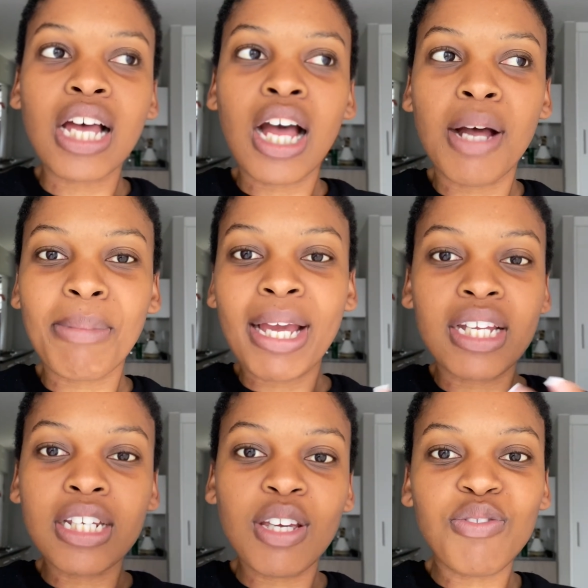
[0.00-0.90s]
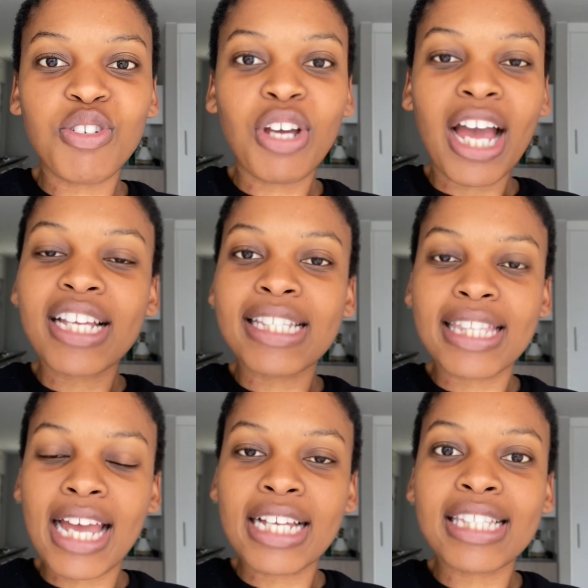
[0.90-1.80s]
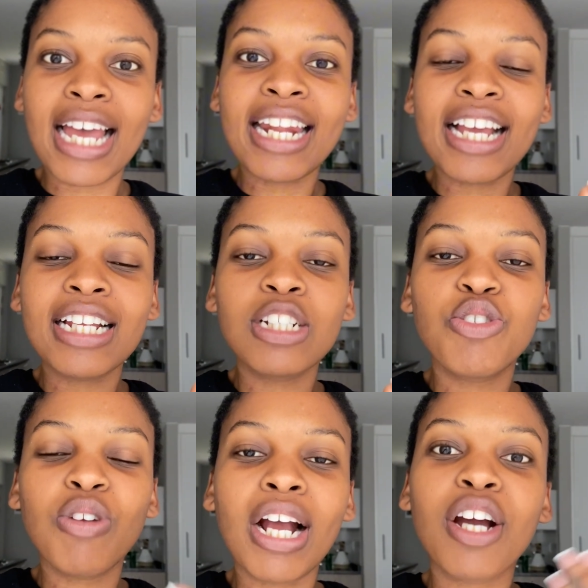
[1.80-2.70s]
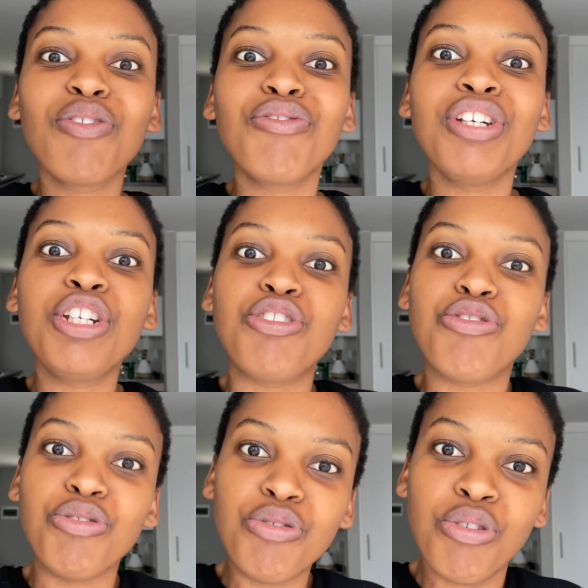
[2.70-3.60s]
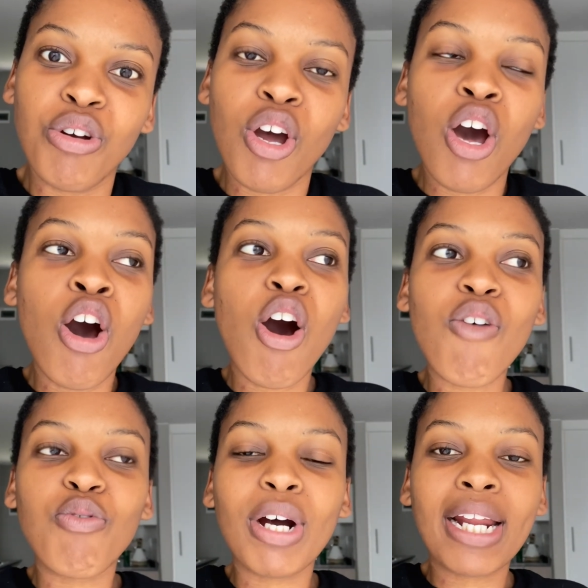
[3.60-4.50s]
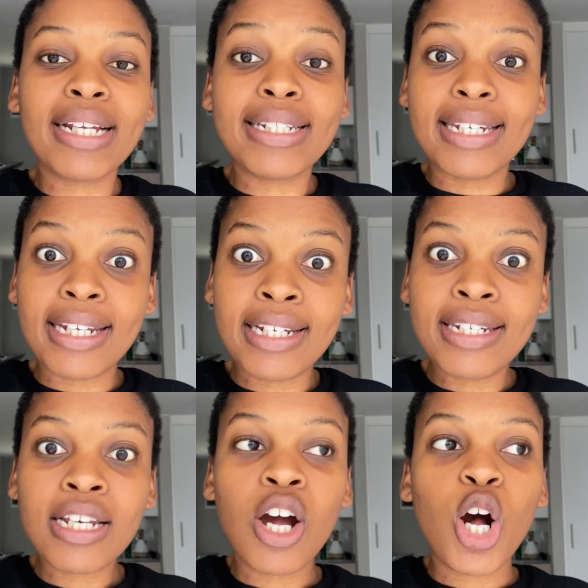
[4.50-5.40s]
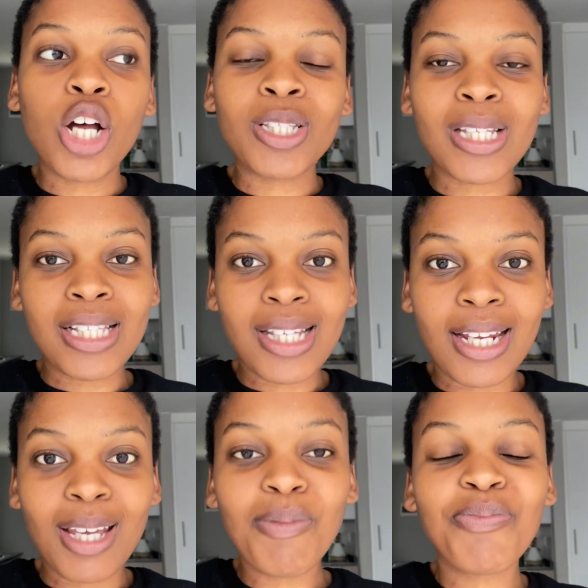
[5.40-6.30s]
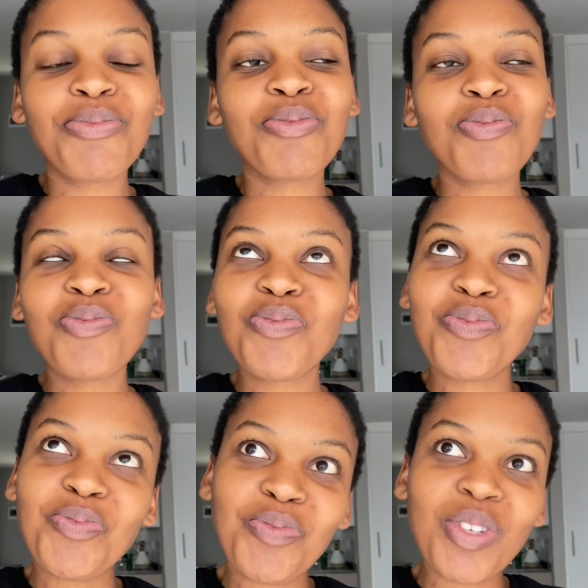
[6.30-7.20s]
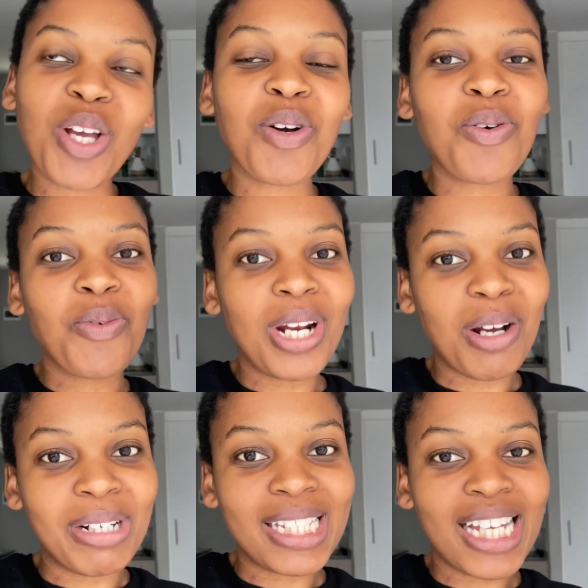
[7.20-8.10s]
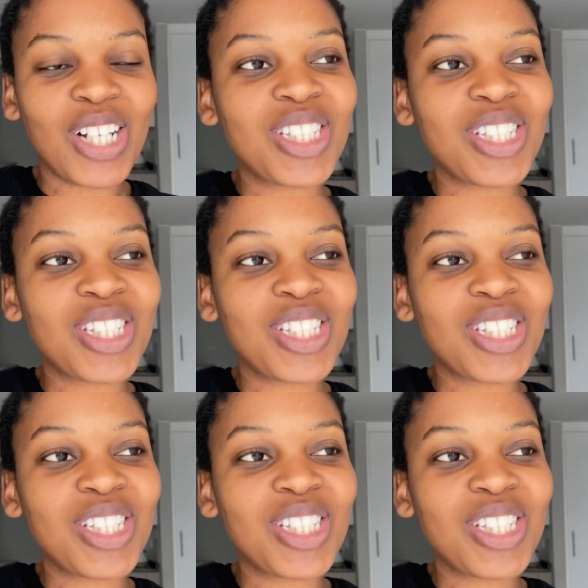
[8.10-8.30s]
I can give you guys that, and I can do like a redo of what I did on Saturday when I went out.